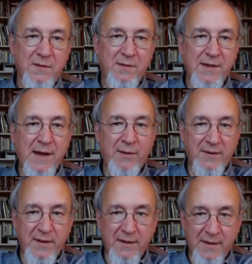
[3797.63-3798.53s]
they
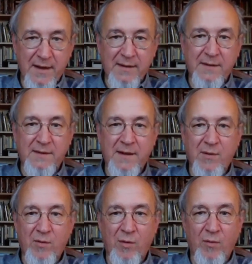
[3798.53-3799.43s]
already had
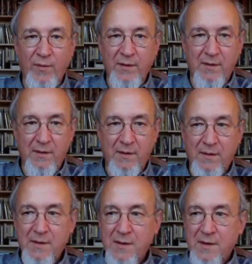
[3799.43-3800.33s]
their own uh,
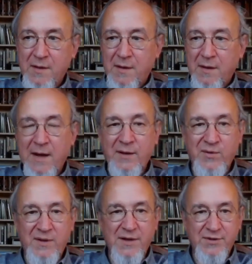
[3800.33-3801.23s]
higher
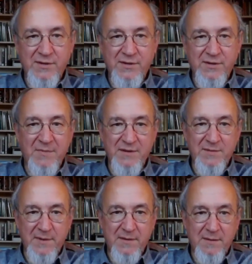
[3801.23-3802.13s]
education
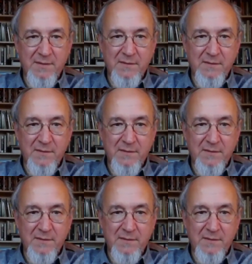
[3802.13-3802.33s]
establishment